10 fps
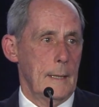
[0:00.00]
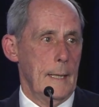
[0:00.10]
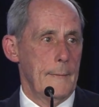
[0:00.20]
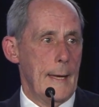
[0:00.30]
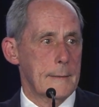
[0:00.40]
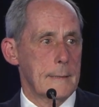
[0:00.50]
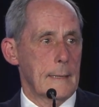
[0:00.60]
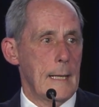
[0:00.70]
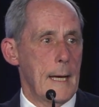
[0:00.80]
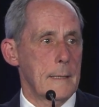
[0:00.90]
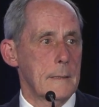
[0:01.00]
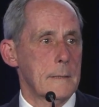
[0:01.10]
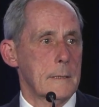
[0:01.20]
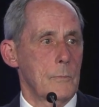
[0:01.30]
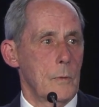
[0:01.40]
And that's the
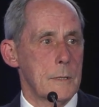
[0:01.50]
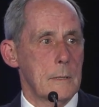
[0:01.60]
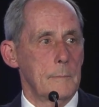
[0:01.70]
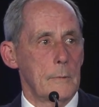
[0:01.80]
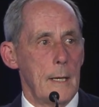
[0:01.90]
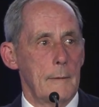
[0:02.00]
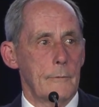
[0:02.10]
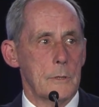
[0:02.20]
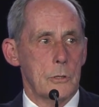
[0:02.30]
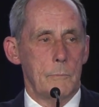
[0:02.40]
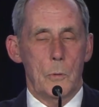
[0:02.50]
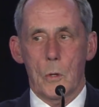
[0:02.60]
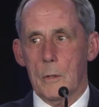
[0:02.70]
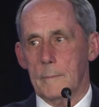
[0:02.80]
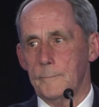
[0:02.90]
guidance, wisdom, love, and
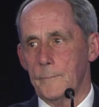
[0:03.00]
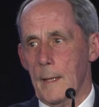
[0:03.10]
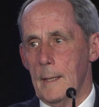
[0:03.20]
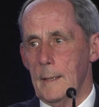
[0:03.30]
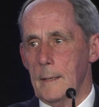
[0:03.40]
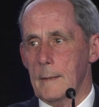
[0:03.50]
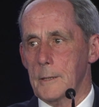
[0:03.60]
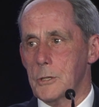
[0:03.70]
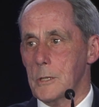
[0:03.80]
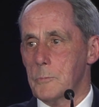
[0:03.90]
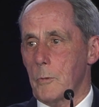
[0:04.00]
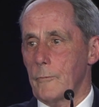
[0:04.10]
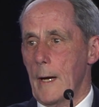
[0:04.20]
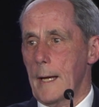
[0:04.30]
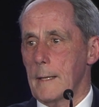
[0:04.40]
support that she's
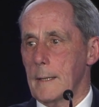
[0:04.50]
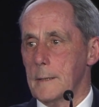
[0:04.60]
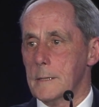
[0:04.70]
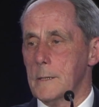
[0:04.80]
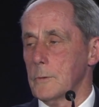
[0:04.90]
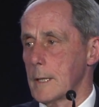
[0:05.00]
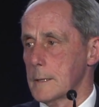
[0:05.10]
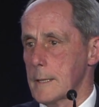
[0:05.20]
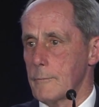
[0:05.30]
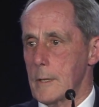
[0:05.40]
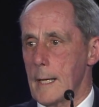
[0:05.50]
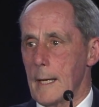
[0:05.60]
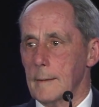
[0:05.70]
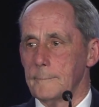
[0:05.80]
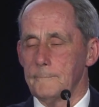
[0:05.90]
provided and still does every
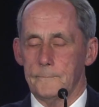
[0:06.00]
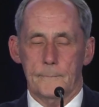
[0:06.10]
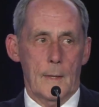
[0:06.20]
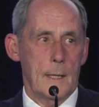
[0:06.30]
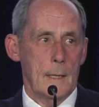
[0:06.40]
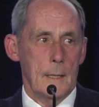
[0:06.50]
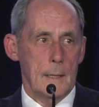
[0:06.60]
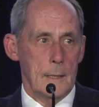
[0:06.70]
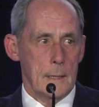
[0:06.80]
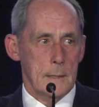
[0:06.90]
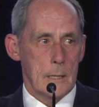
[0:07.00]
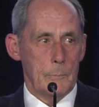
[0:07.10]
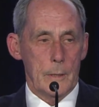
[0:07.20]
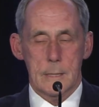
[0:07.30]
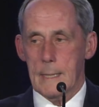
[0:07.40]
day.
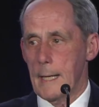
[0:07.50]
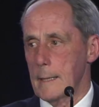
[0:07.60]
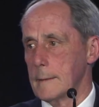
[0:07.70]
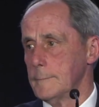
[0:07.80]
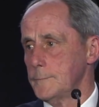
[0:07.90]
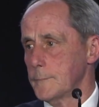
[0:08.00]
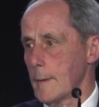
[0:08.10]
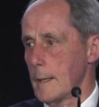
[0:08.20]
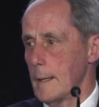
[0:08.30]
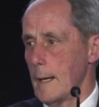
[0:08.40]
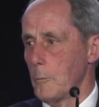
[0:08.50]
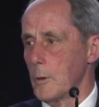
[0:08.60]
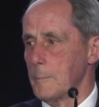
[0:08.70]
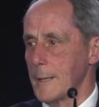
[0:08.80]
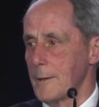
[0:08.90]
Simply stated, I
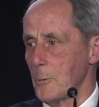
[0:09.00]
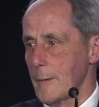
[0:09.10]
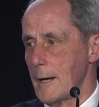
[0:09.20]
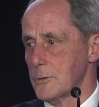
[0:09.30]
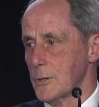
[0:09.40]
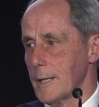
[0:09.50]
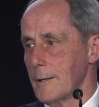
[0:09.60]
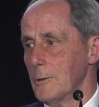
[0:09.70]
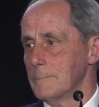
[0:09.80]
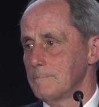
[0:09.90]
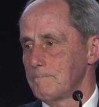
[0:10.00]
wouldn't be here without you, kiddo.